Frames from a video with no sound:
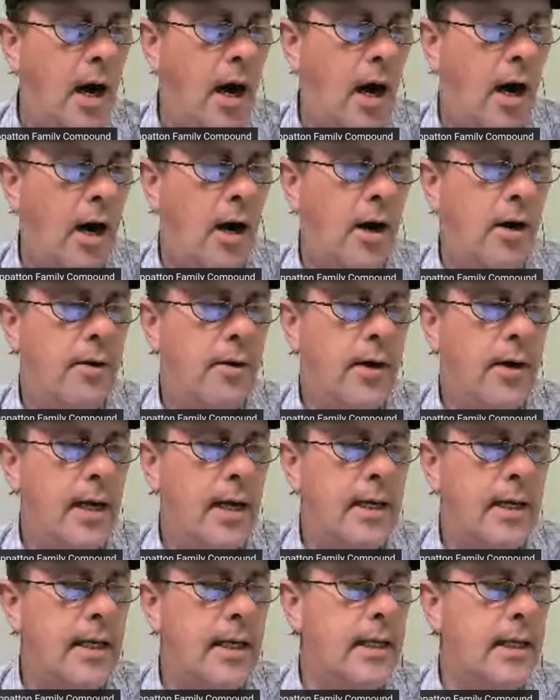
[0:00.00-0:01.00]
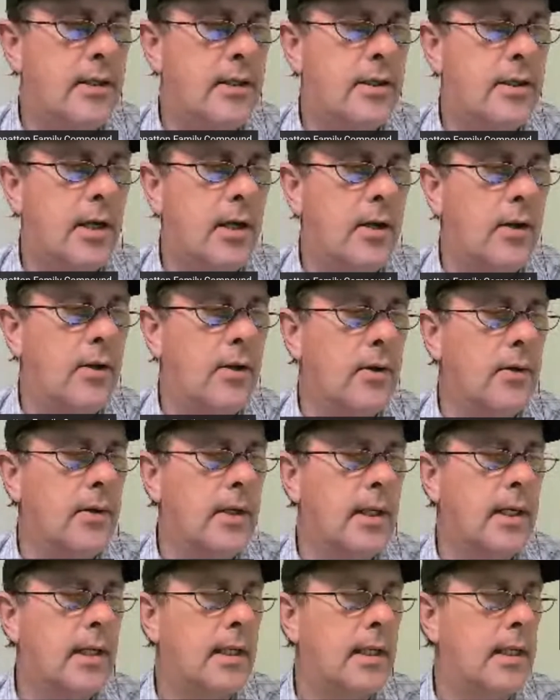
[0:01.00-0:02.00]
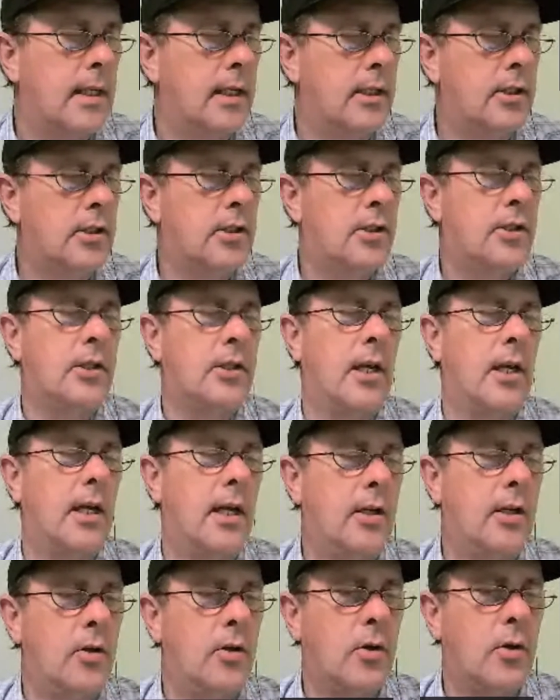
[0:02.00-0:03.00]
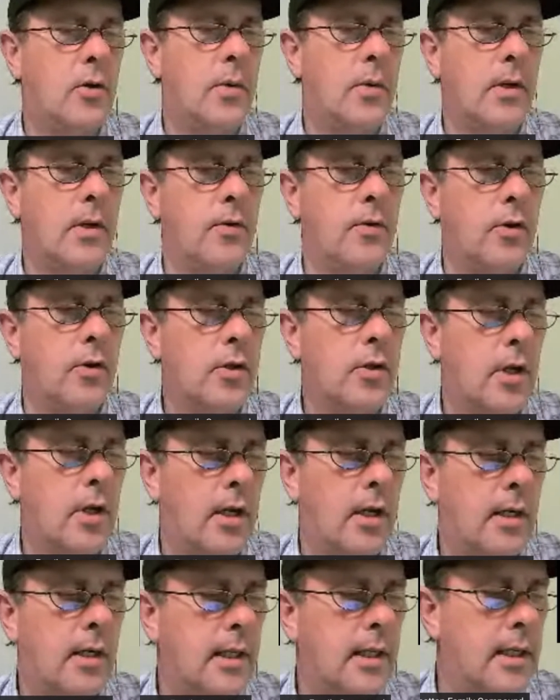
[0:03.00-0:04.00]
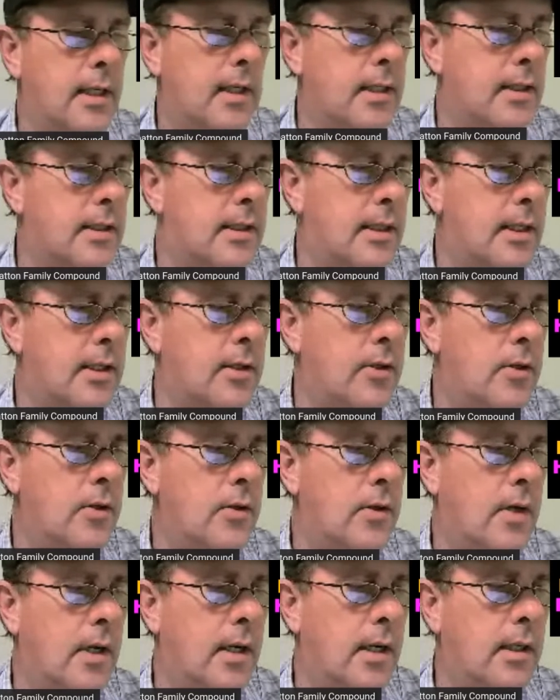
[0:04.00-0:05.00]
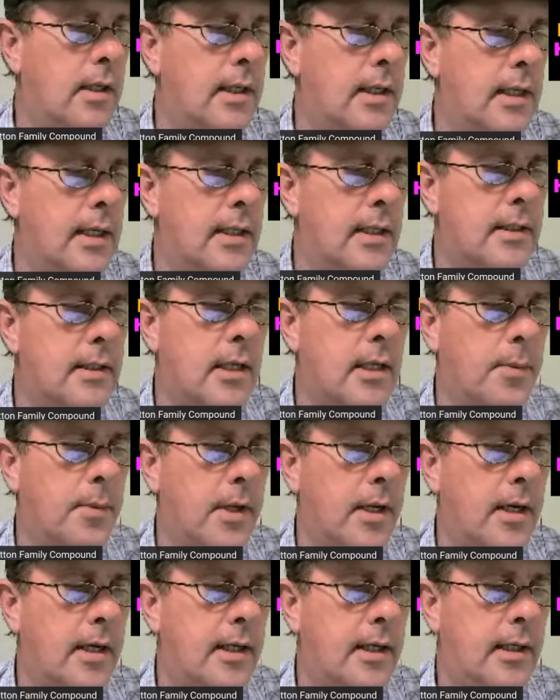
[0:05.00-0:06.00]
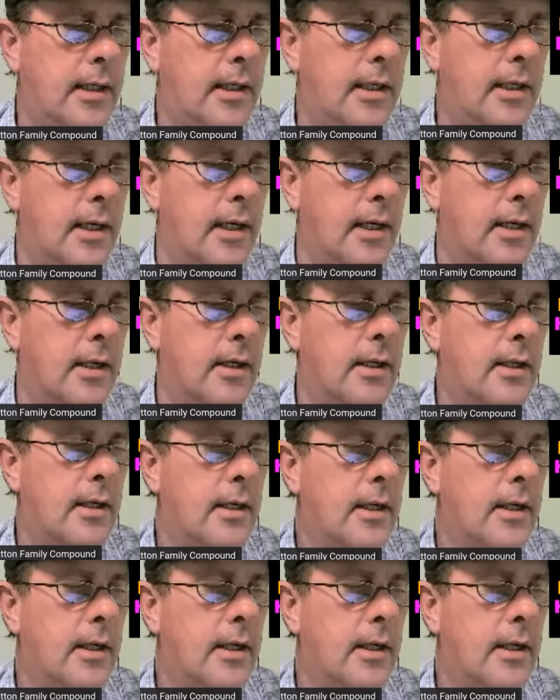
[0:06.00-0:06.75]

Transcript: All righty, so let's do a quick roll call and see who all has come on in here.